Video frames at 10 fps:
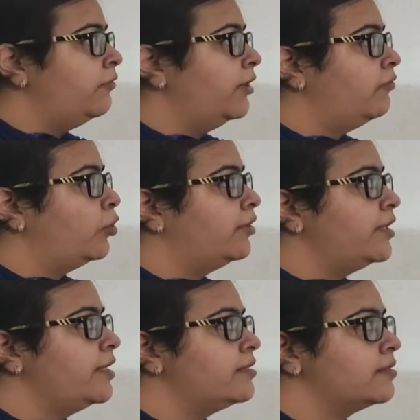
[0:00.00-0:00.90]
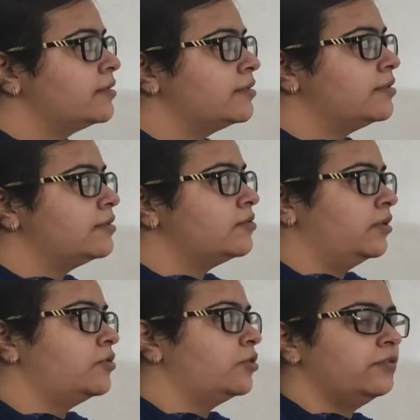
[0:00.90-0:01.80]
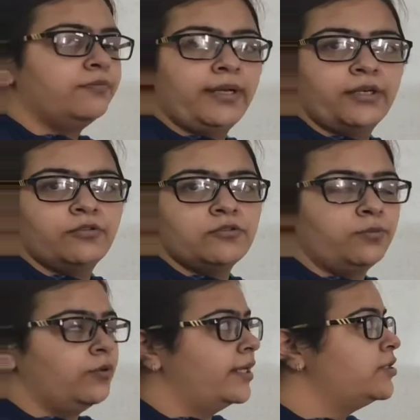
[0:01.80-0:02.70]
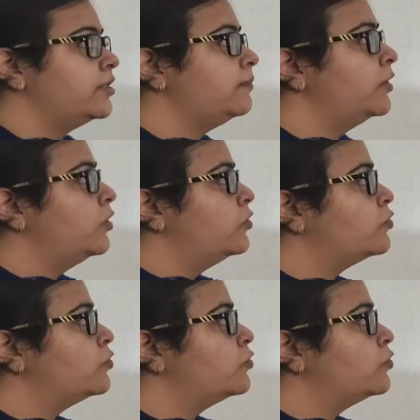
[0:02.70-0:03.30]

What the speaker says: We have already discussed the structure of microsporangium,